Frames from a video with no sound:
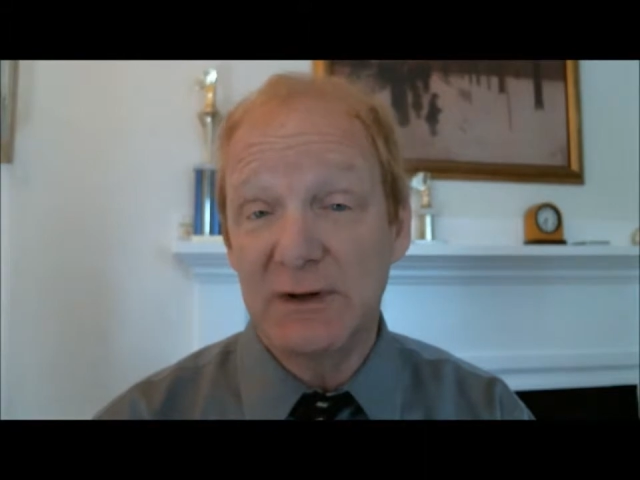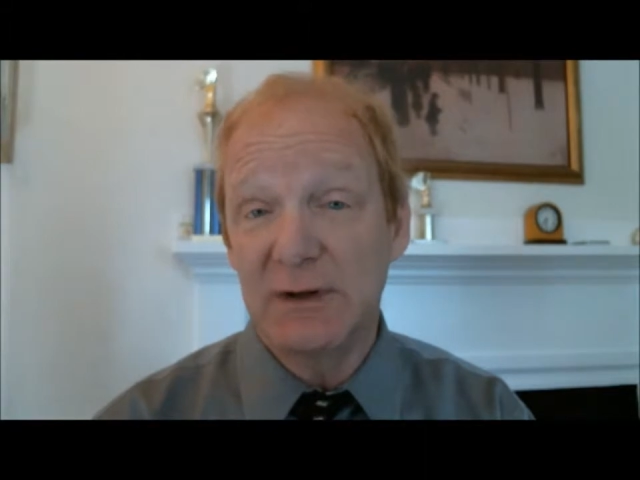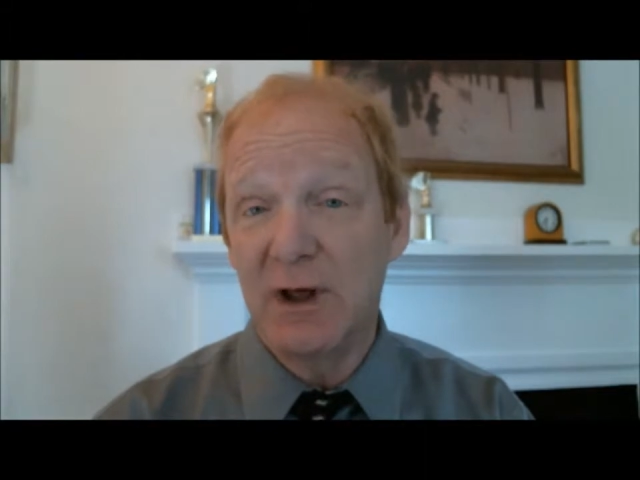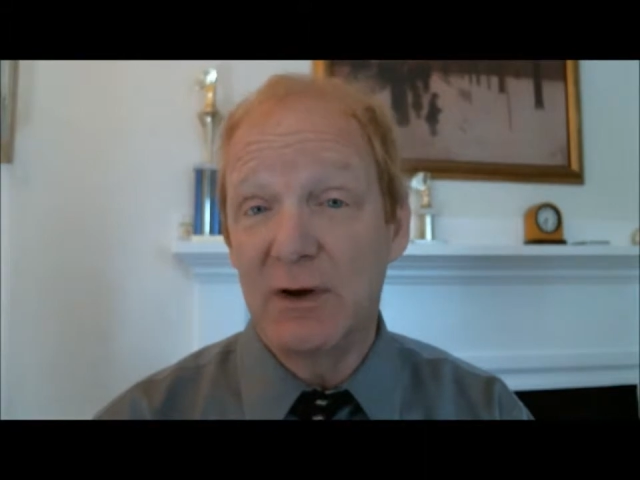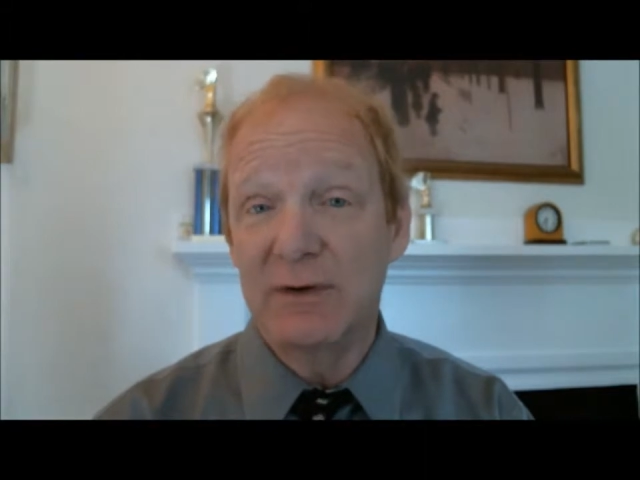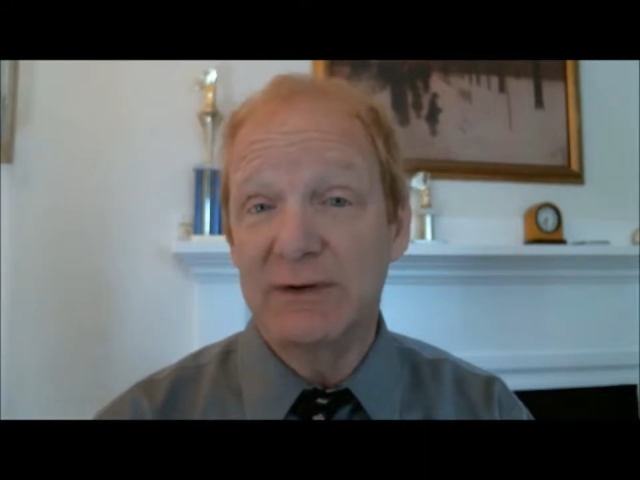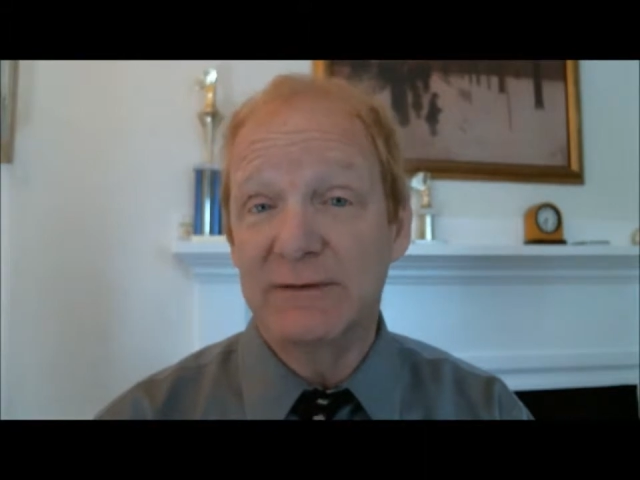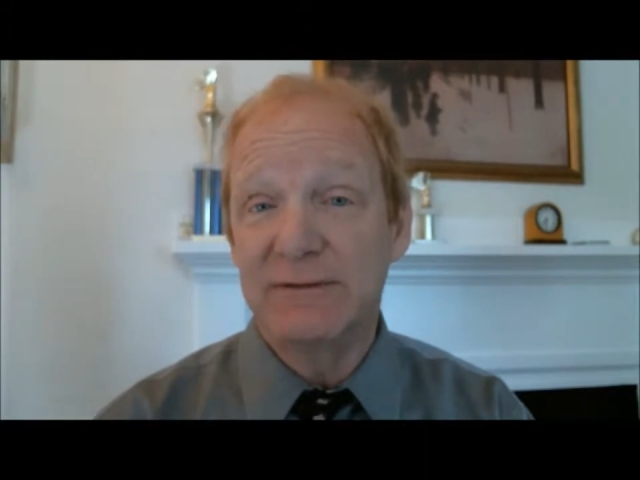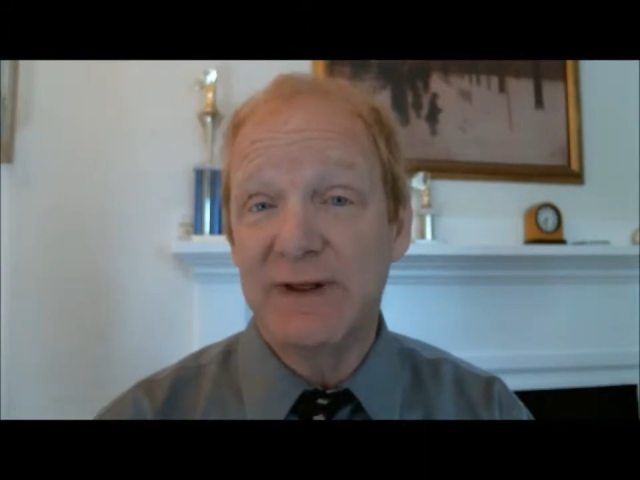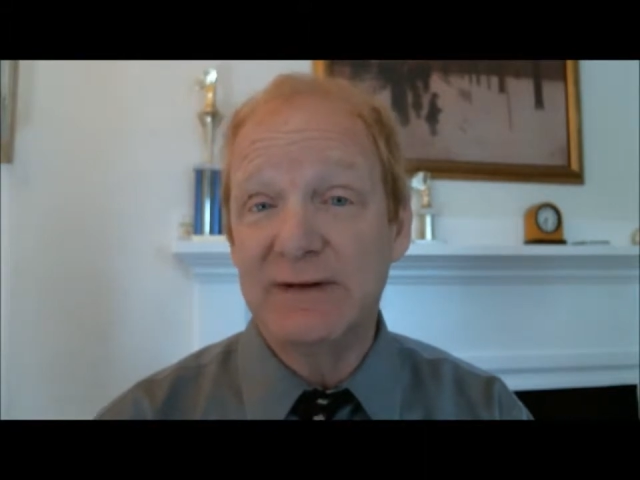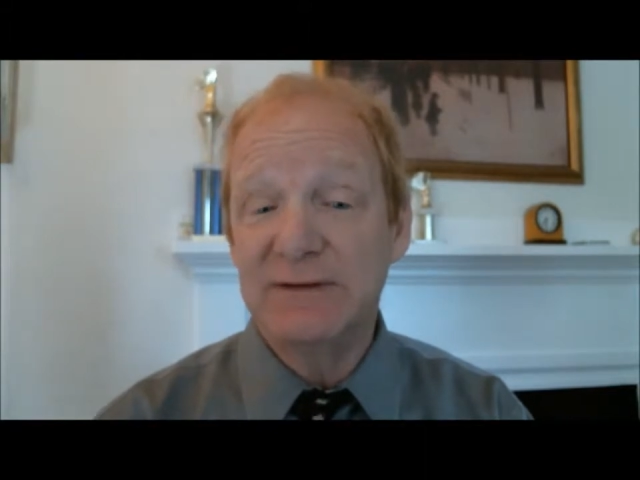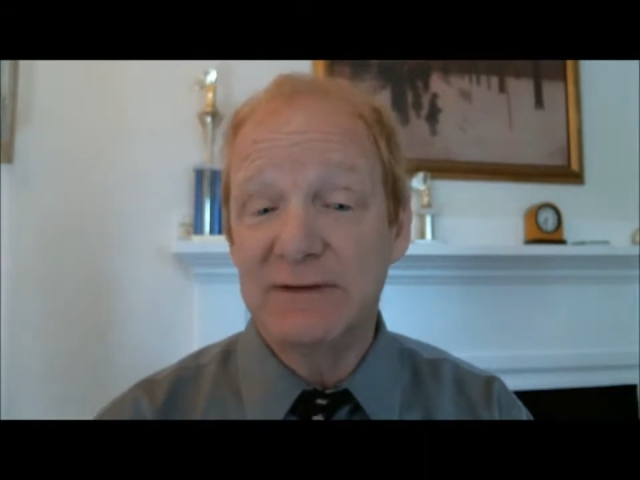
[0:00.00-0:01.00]
low
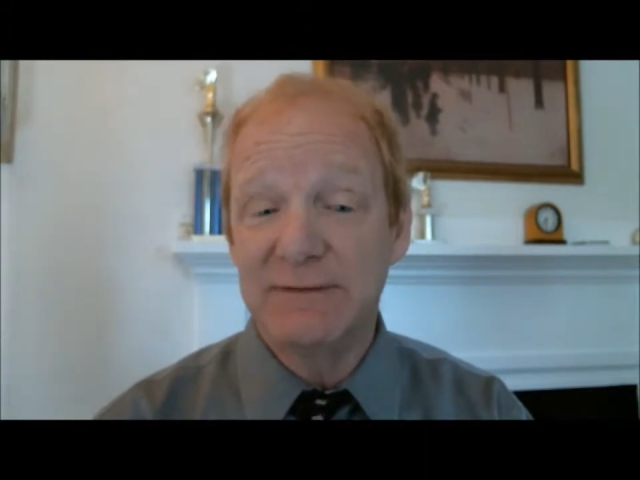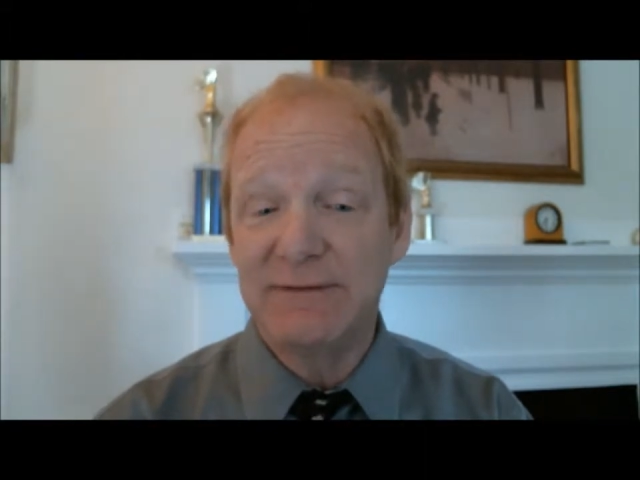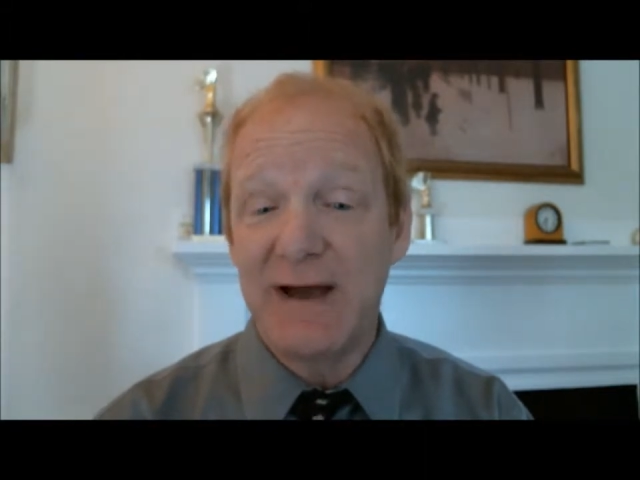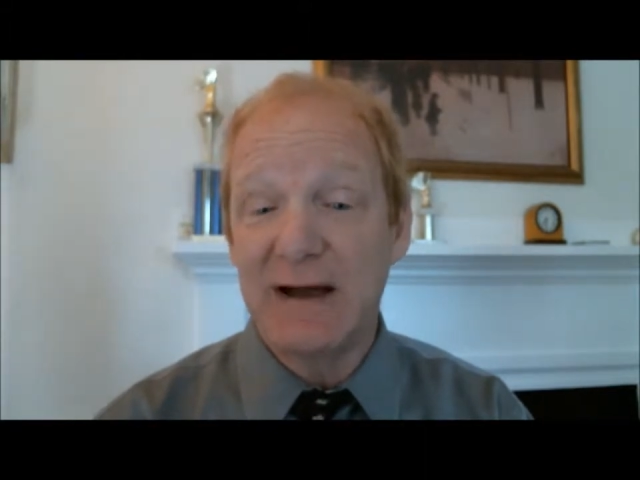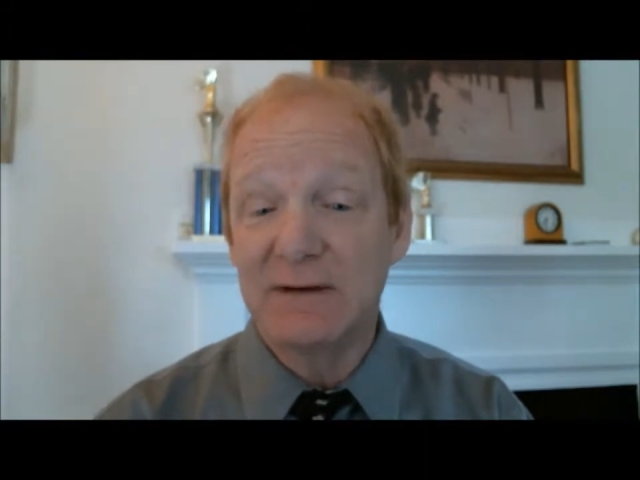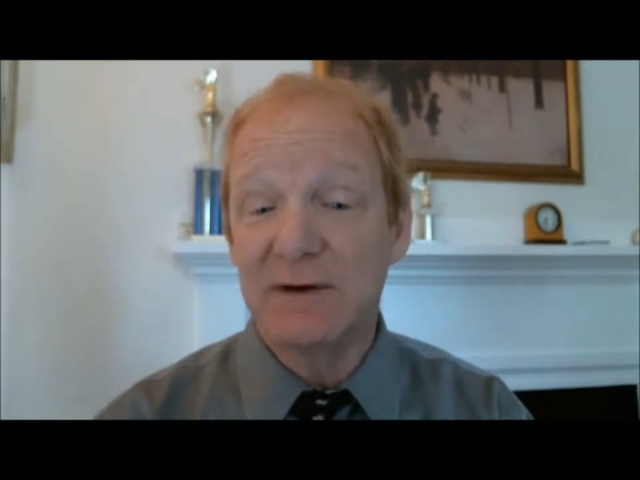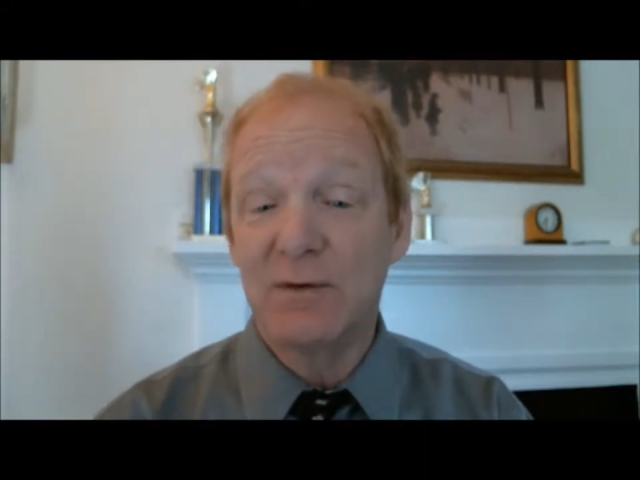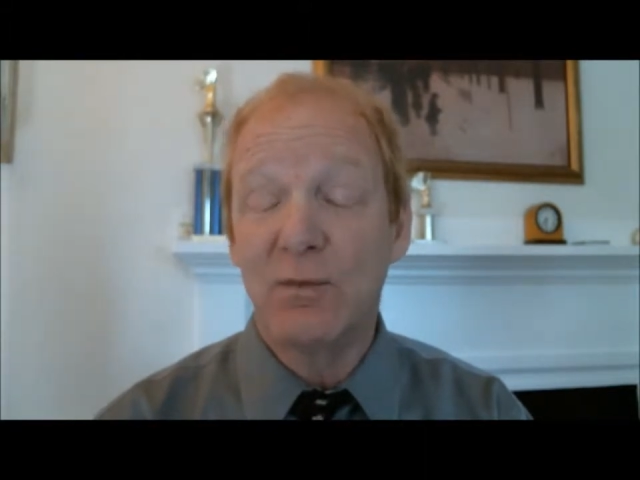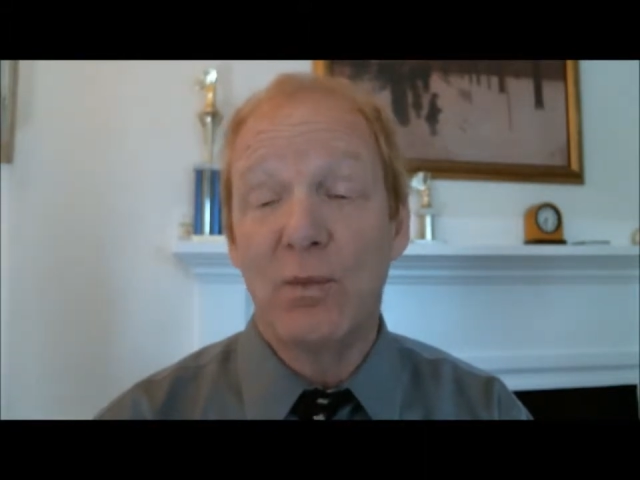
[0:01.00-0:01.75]
inflation factor,